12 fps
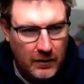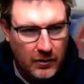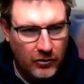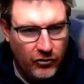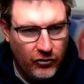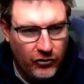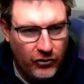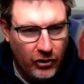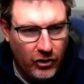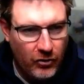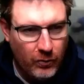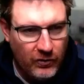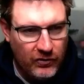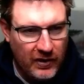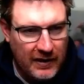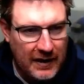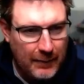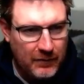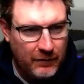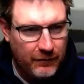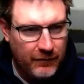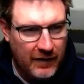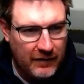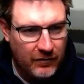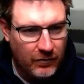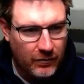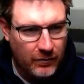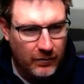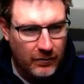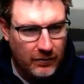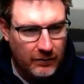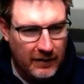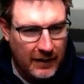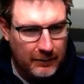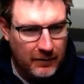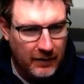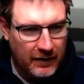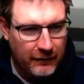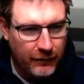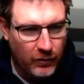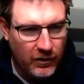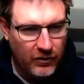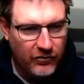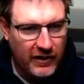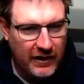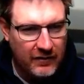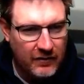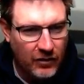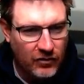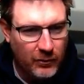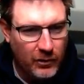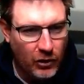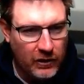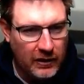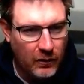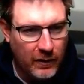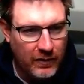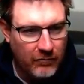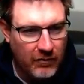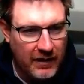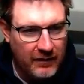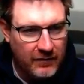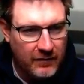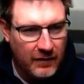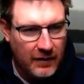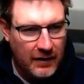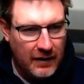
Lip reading: So, what's the gap to Vettel? Gap to leader, 40-odd seconds. No, so we're not going to win the race.